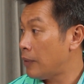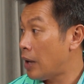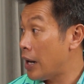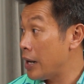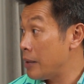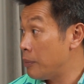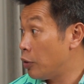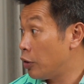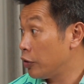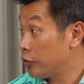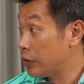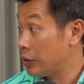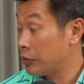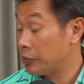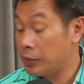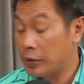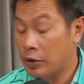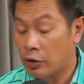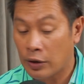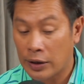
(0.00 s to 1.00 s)
eyeballs, as
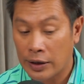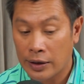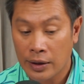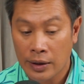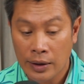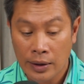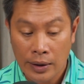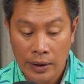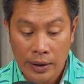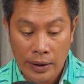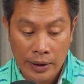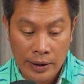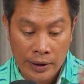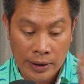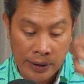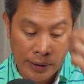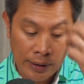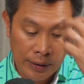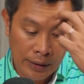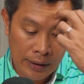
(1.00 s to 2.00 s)
we call it
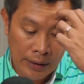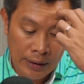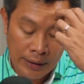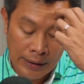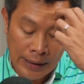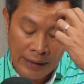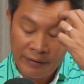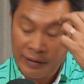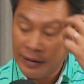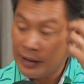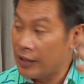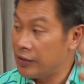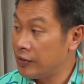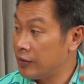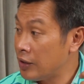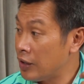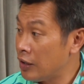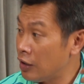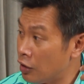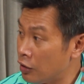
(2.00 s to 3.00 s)
in
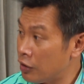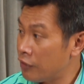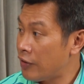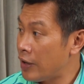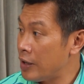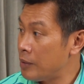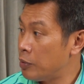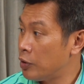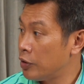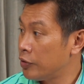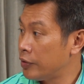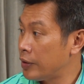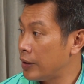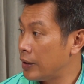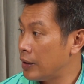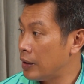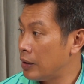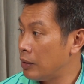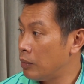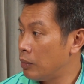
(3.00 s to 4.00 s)
advertising. There are a lot of eyeballs
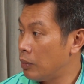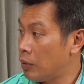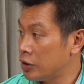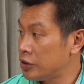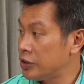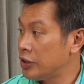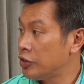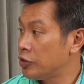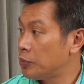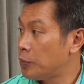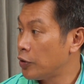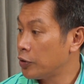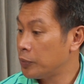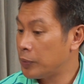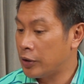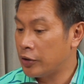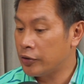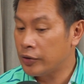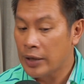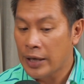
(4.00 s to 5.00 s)
that are watching sports,
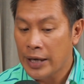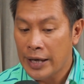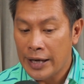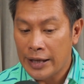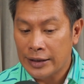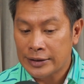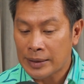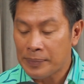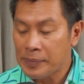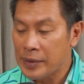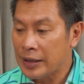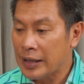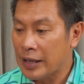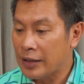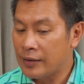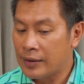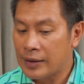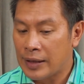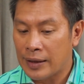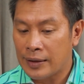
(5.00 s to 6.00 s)
because it's something
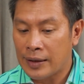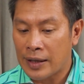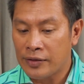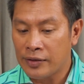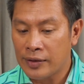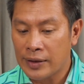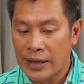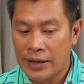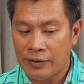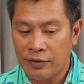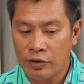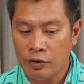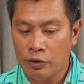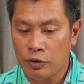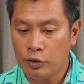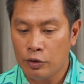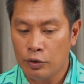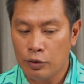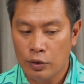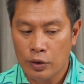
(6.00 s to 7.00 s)
that doesn't have
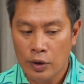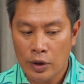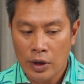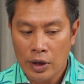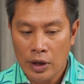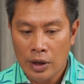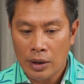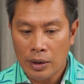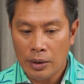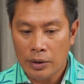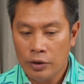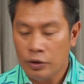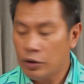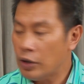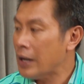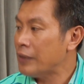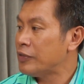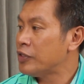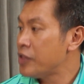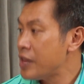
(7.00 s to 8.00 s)
to, you
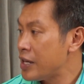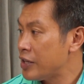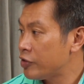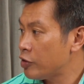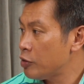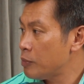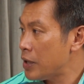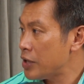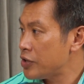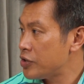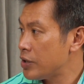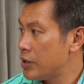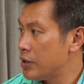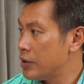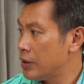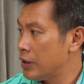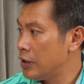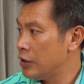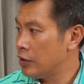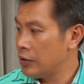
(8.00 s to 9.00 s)
don't have to think so much,
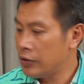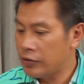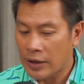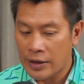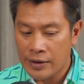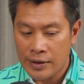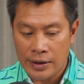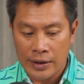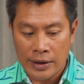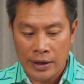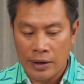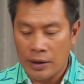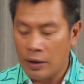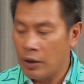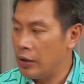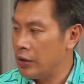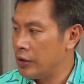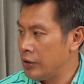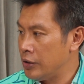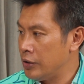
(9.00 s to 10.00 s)
and it's either
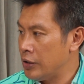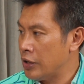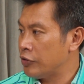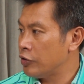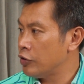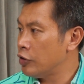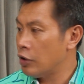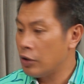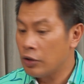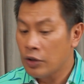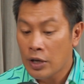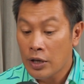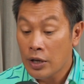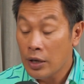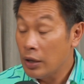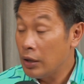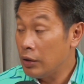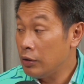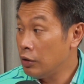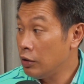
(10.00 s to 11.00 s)
yes or no.
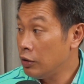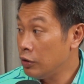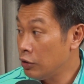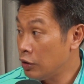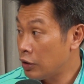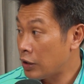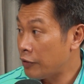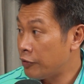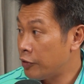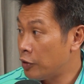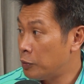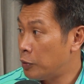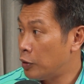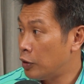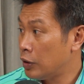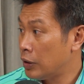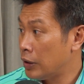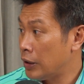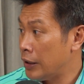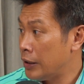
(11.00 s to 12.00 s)
You look at
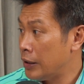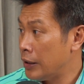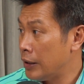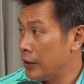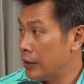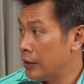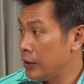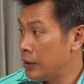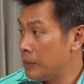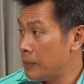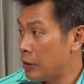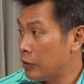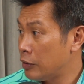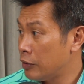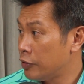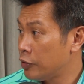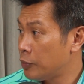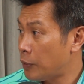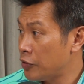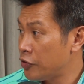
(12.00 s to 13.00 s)
football and the amount
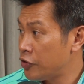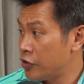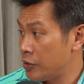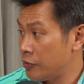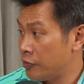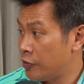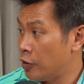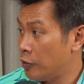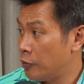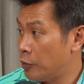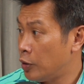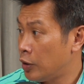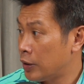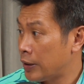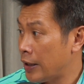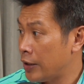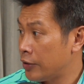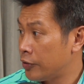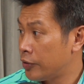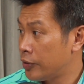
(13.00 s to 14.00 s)
of sponsorship football
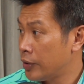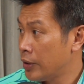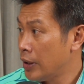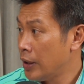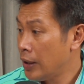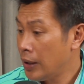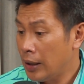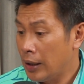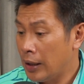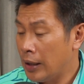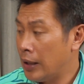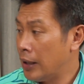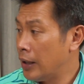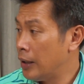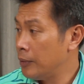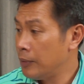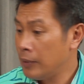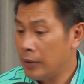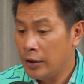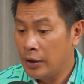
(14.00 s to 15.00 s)
gets.
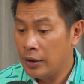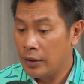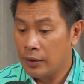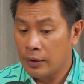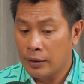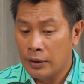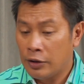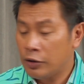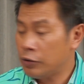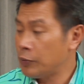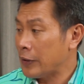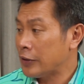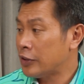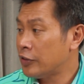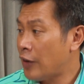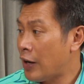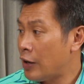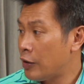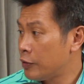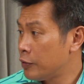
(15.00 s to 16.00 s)

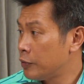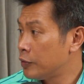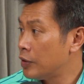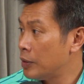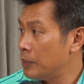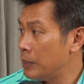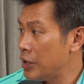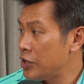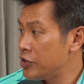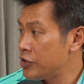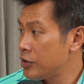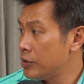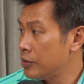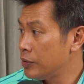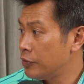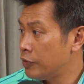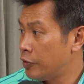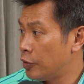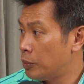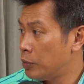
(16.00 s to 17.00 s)
Irrespective of how the
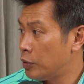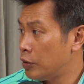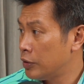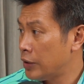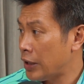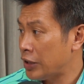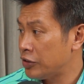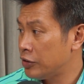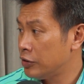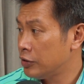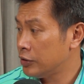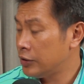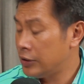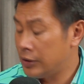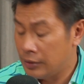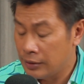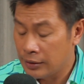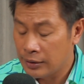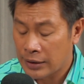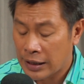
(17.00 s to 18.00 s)
Malaysian football
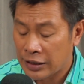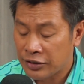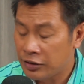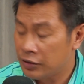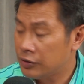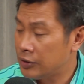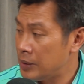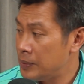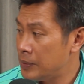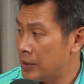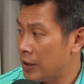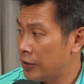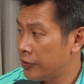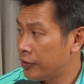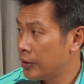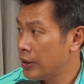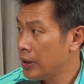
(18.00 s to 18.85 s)
national team does,